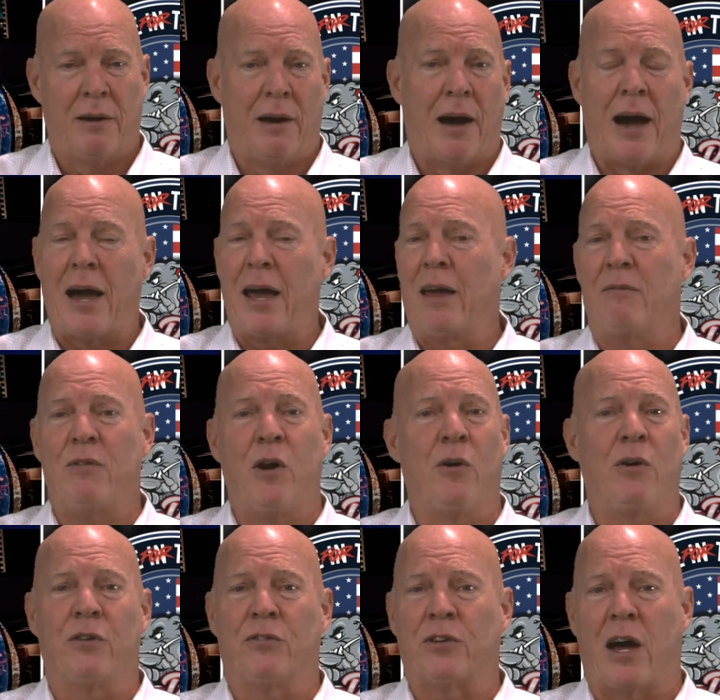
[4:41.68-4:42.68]
I have
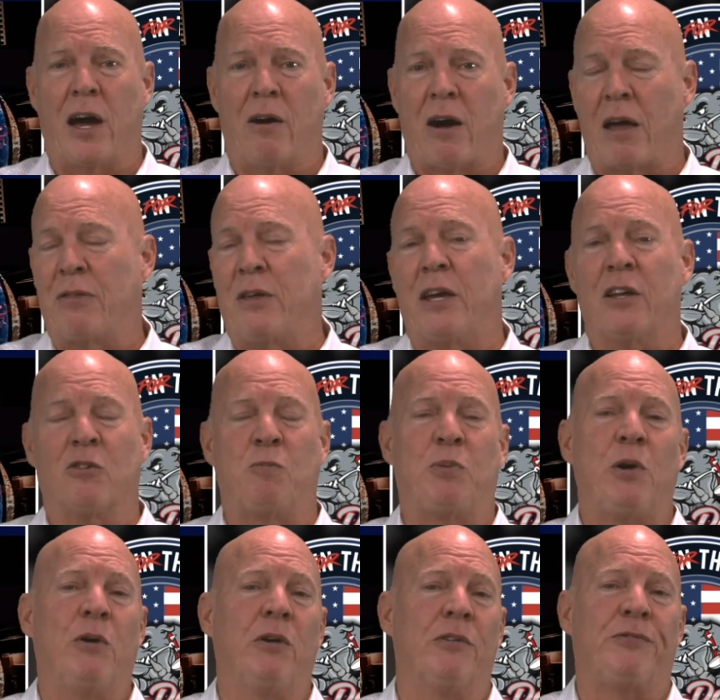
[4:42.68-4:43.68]
no desire. I think it's
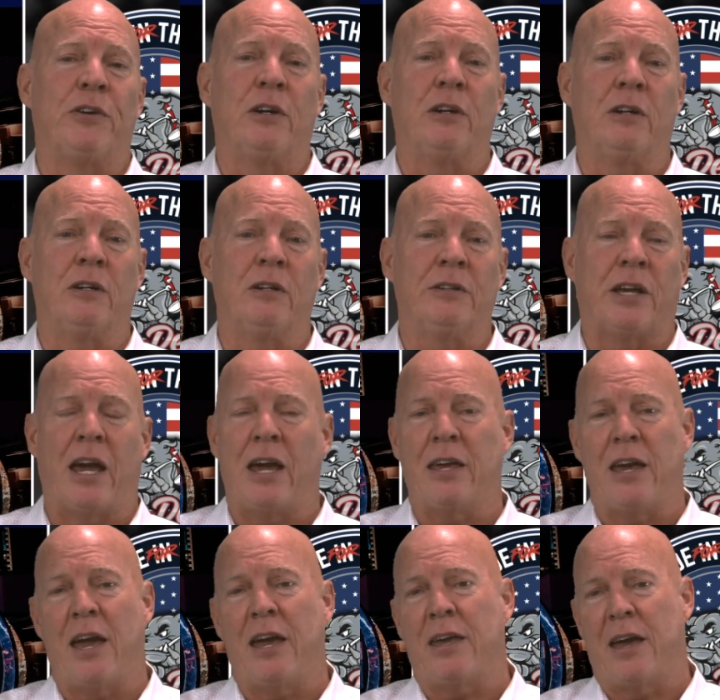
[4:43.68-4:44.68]
beautiful.
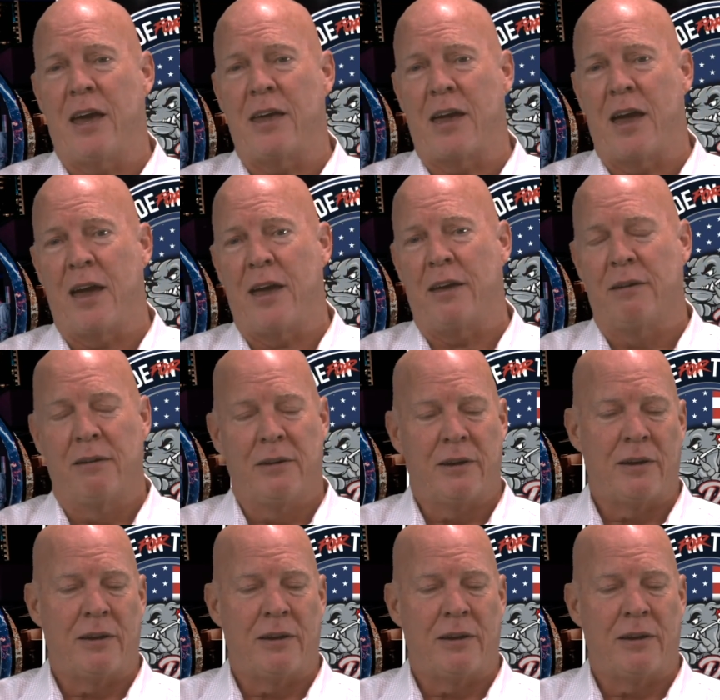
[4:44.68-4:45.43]
Yay.